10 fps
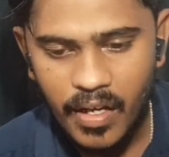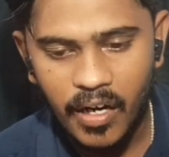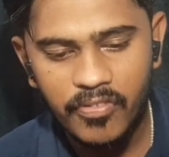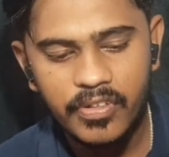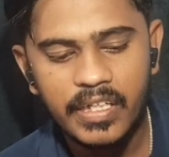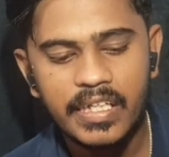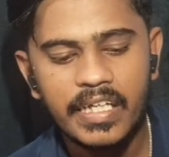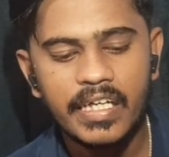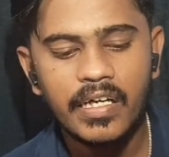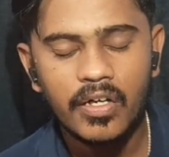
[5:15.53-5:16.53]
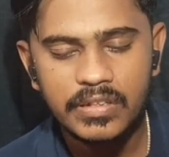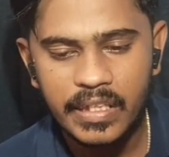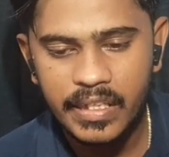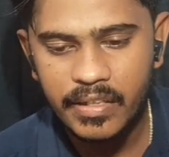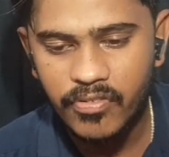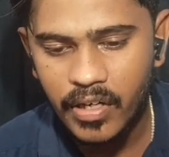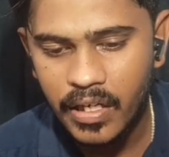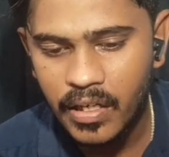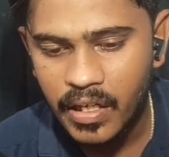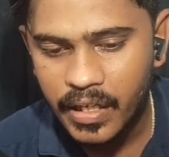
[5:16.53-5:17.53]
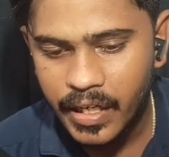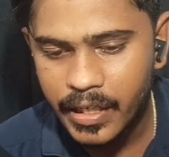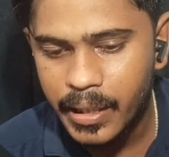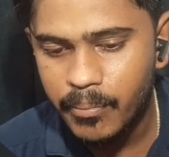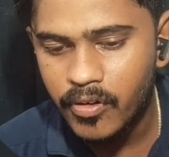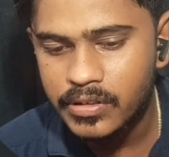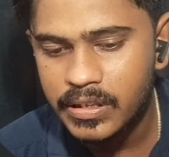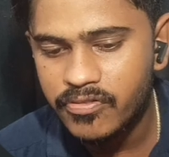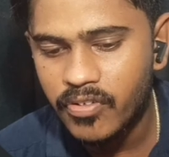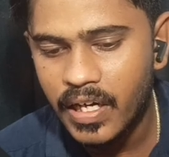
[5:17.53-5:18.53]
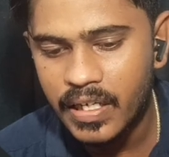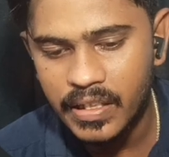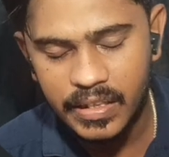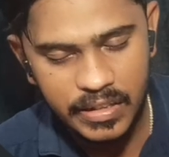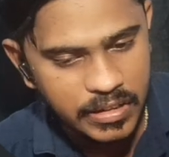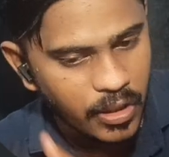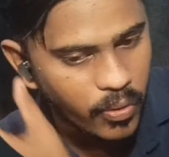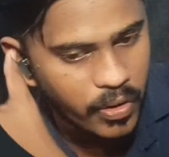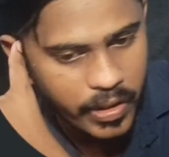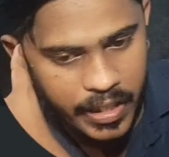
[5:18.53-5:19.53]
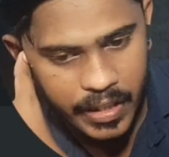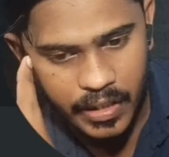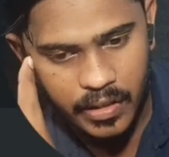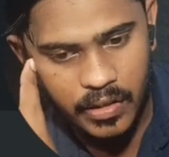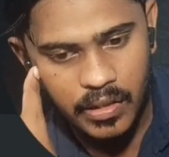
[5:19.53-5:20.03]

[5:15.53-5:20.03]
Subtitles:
After clicking on generate file, a demo zip file is downloaded here.